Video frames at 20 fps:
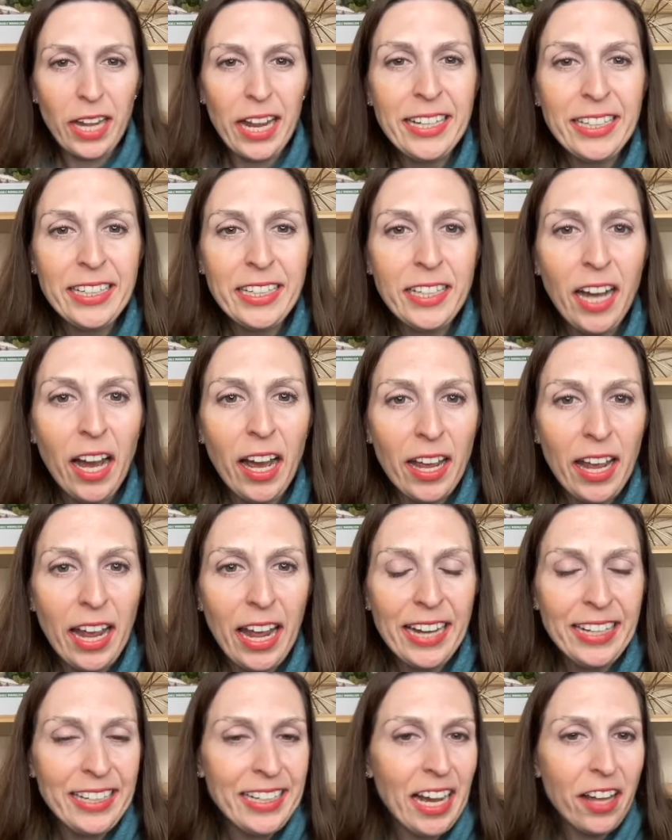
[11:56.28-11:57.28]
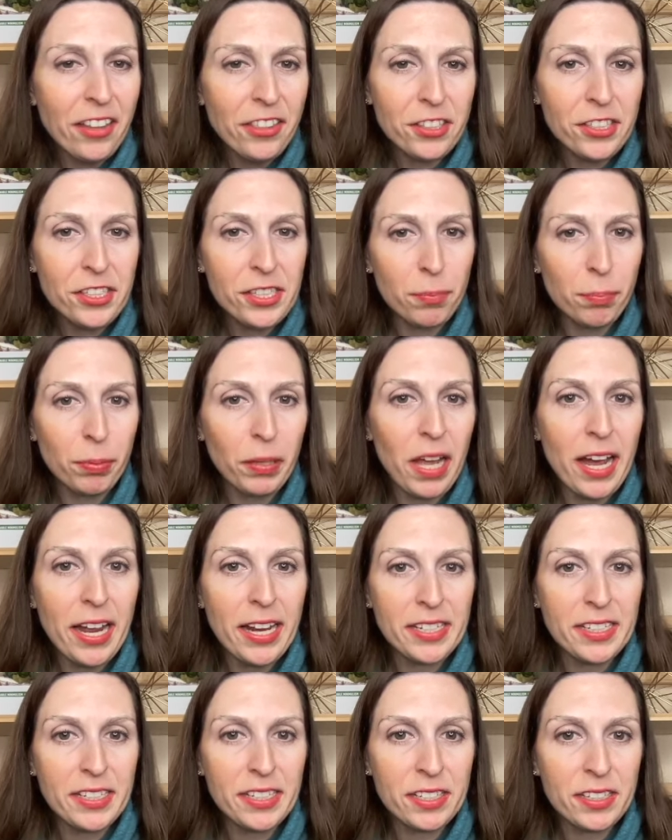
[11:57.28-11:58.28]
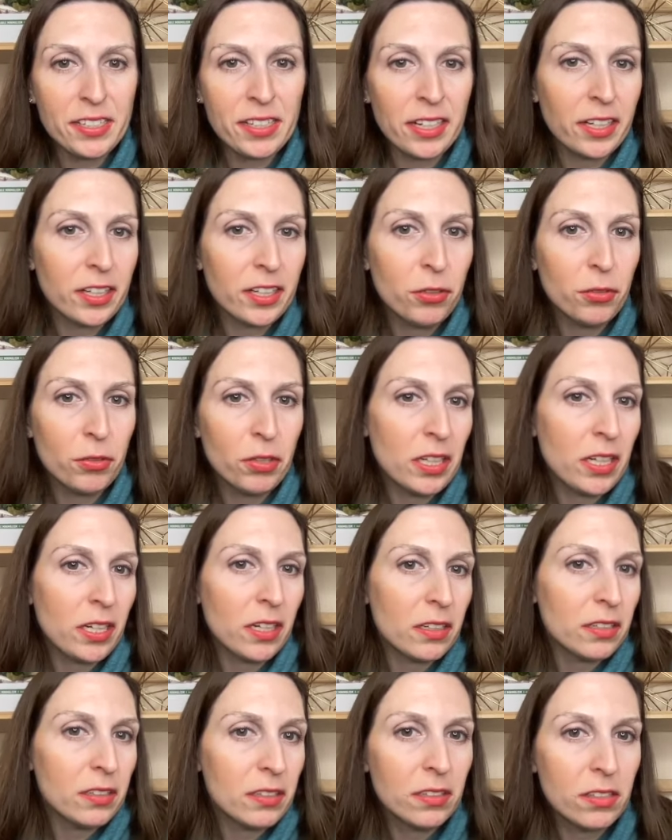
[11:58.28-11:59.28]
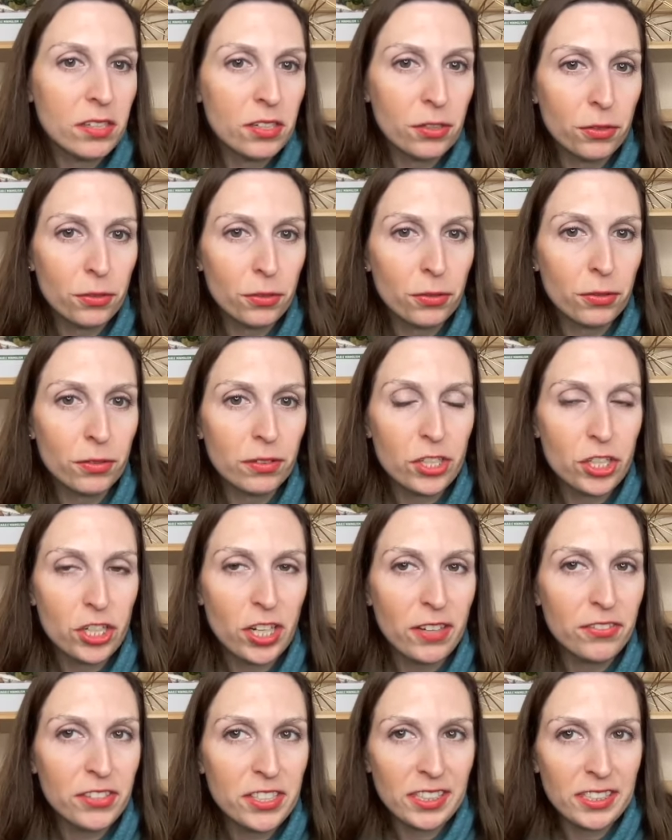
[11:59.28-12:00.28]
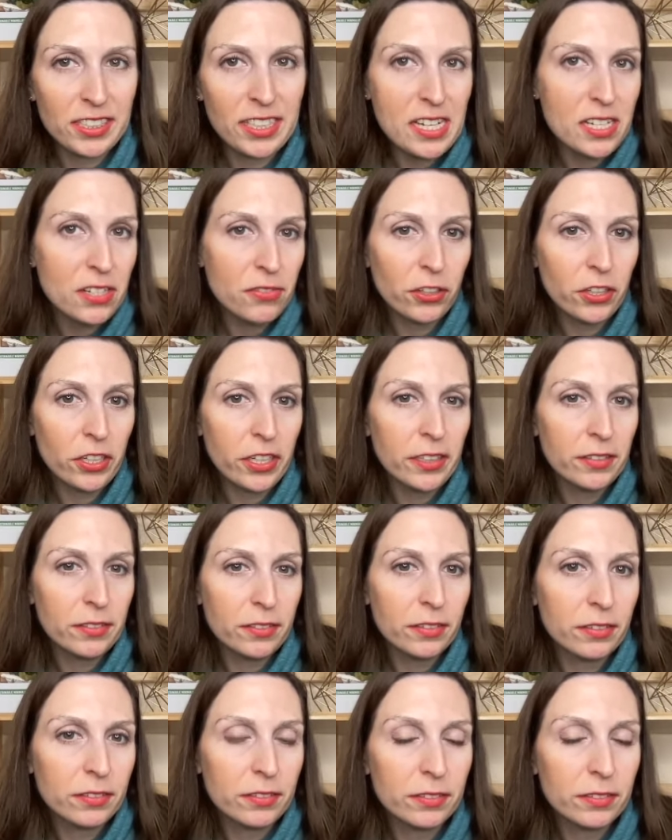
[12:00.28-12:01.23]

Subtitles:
Any other supplies that you need to shave successfully?